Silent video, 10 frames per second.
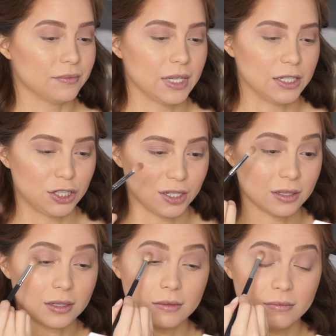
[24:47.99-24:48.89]
he's
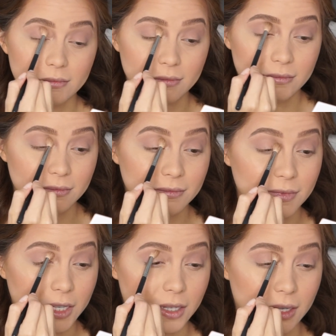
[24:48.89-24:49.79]
just,
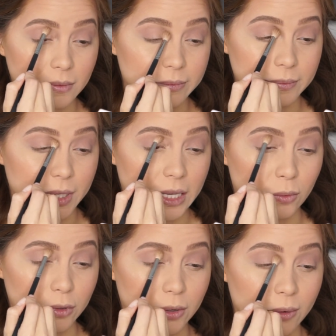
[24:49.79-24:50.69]
I think he
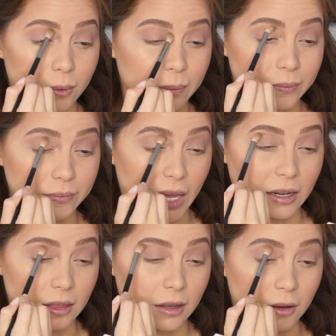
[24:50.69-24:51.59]
will do
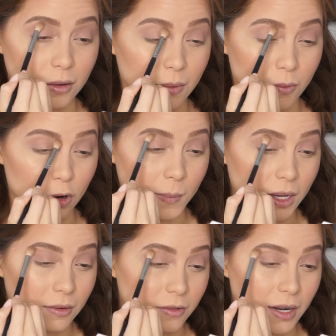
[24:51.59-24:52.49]
anything for
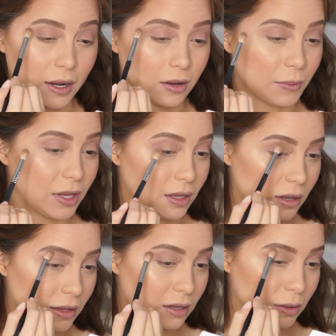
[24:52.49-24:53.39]
me right now. I mean,
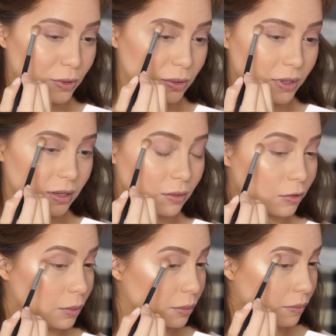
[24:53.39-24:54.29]
I think he would do anything
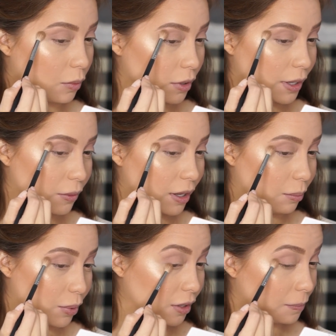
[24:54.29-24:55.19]
for me before
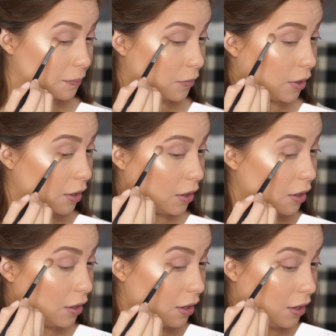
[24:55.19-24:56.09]
anyway, but
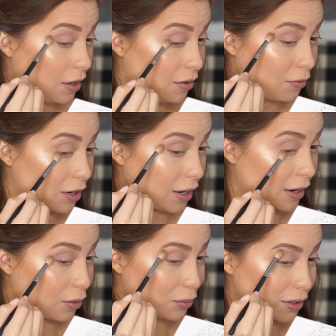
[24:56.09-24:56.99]
right
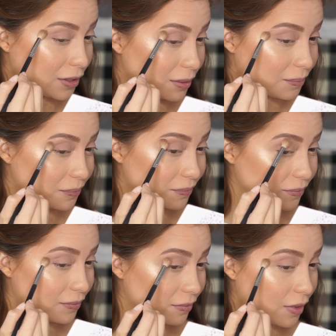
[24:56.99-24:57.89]
now, really,
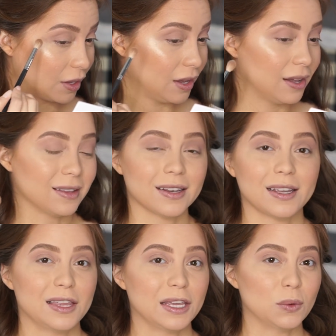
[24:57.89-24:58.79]
like I
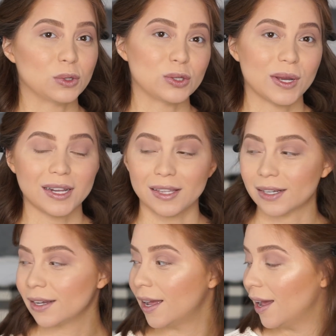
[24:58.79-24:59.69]
think he will do
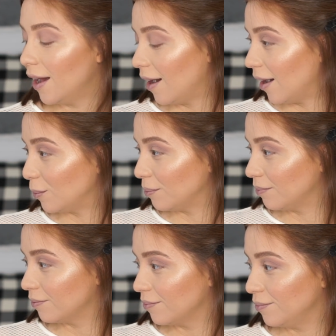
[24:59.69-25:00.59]
anything.
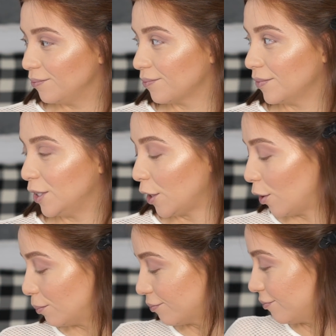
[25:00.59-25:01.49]
So,